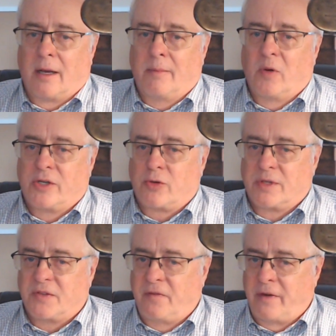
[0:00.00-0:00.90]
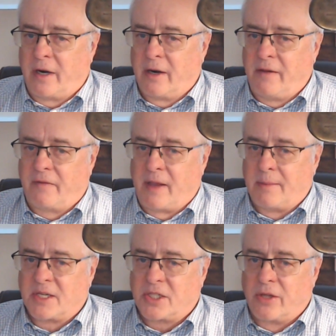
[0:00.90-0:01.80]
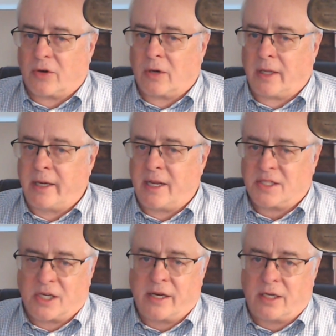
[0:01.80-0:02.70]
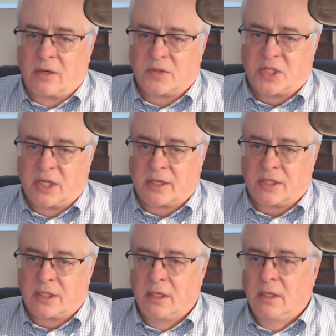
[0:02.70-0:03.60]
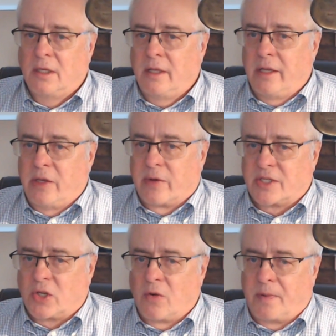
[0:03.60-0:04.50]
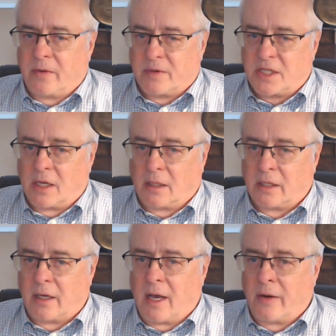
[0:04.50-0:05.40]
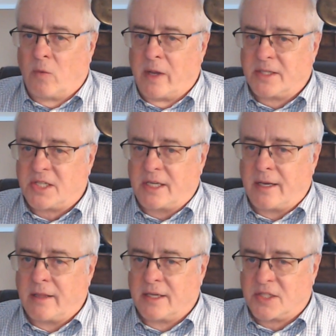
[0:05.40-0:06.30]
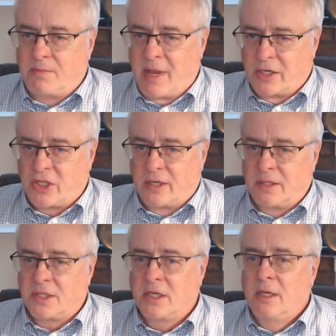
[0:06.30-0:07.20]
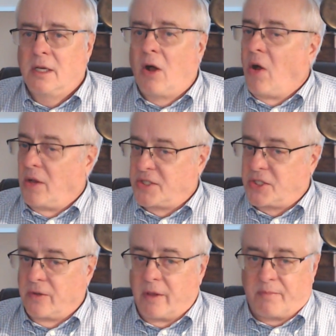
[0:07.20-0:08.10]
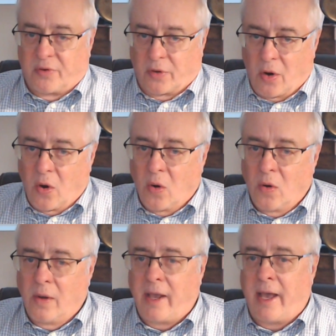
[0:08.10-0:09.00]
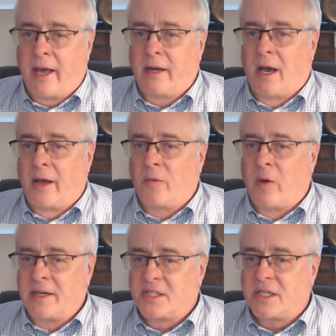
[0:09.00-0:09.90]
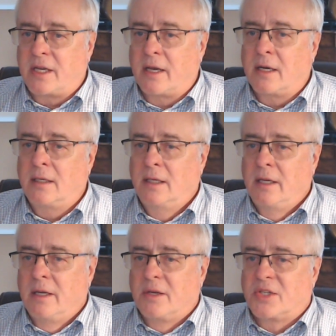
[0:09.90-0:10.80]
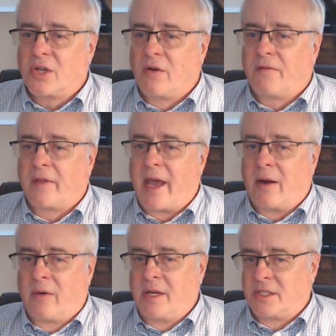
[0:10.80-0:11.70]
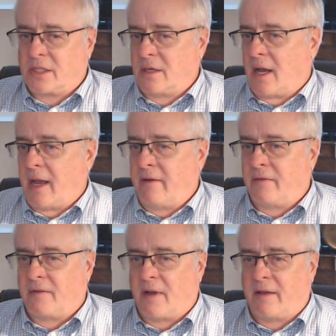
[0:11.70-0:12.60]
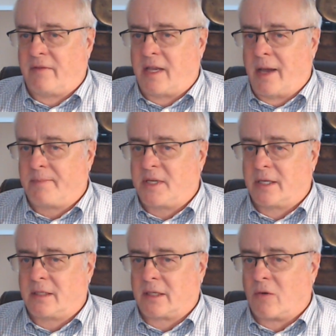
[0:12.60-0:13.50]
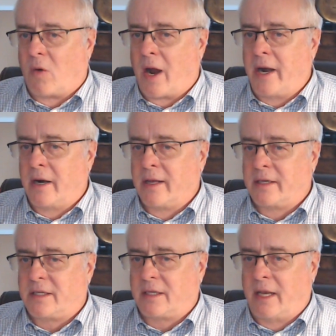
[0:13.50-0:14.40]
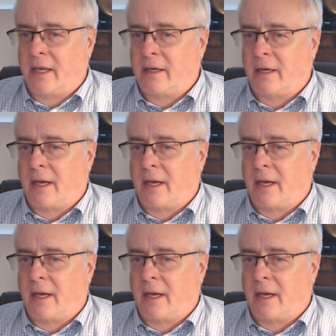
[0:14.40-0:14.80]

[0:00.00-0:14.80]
which was very famous in the early days. 1906 U.S. Open was held at Wedges. This mentions also the pro at Wedges. So for that reason, I've kept it, acquired it, and